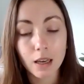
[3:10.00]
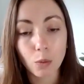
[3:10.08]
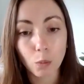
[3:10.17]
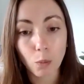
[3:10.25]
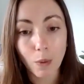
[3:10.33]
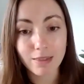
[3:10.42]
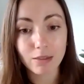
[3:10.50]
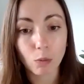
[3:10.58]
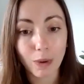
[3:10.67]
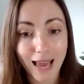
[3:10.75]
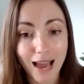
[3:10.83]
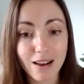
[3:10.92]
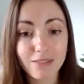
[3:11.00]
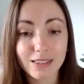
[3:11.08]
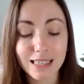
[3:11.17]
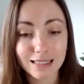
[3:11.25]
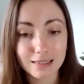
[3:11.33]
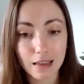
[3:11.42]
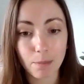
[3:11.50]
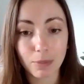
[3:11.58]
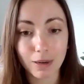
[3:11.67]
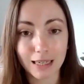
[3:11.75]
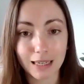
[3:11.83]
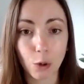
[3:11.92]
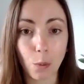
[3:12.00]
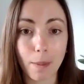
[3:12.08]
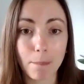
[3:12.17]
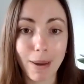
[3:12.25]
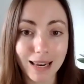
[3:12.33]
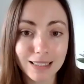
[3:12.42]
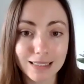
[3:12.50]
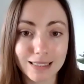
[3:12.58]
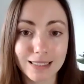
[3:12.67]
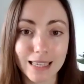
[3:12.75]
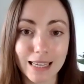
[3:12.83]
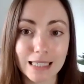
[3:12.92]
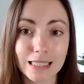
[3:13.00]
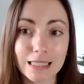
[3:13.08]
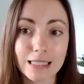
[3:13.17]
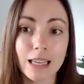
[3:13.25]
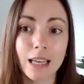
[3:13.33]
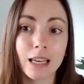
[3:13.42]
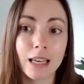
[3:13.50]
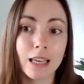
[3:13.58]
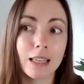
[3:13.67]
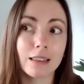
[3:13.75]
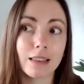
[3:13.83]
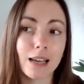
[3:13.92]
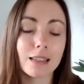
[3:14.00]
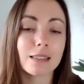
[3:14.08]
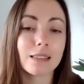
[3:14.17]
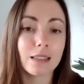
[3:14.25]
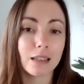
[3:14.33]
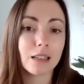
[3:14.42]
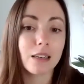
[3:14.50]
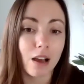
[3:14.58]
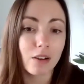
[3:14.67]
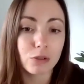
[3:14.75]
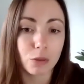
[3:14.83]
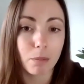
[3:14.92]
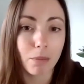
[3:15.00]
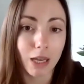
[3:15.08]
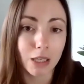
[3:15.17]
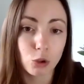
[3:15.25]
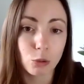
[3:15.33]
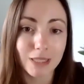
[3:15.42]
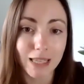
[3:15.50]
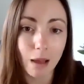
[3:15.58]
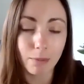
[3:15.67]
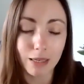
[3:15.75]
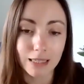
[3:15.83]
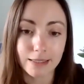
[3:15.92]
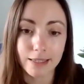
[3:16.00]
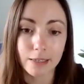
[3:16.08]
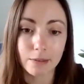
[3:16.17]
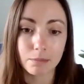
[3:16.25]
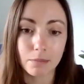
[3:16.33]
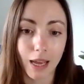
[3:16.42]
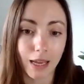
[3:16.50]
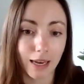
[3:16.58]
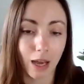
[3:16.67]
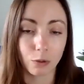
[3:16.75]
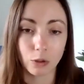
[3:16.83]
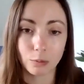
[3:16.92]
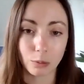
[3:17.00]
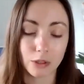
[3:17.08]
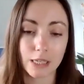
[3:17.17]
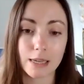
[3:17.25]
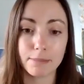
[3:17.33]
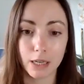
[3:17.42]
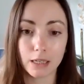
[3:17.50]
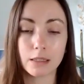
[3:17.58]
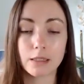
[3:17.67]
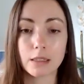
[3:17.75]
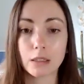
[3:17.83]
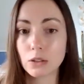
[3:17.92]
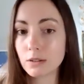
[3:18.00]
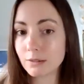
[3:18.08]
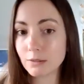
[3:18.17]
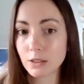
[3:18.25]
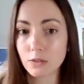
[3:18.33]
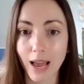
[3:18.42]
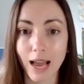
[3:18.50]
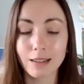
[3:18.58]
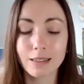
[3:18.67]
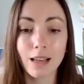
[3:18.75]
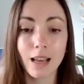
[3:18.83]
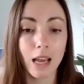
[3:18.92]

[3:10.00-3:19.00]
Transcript: when we have these subclinical imbalances, that's still enough to impact your metabolism and how your body burns and stores fat